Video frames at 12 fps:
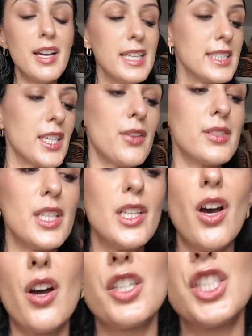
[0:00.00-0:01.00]
It's going to
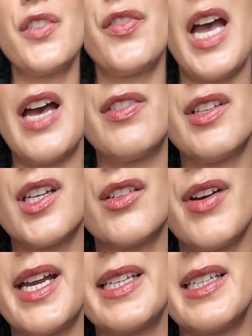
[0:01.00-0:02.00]
last you forever. The
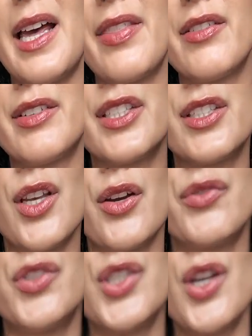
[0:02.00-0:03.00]
grained leather is
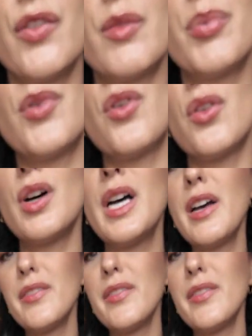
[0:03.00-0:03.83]
so durable.